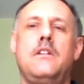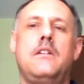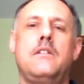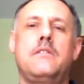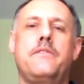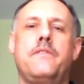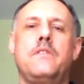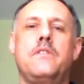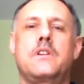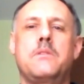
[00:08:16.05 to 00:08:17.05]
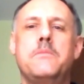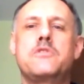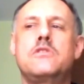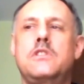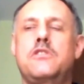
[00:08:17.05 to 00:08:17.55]
of the
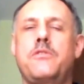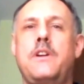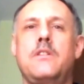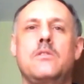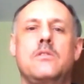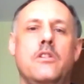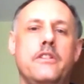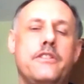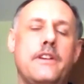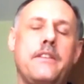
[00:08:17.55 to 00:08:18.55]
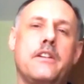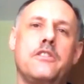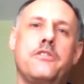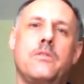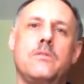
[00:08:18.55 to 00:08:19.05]
commissioning trailer or inside the
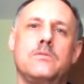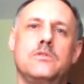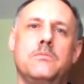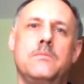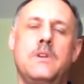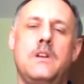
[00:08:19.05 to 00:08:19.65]
control room.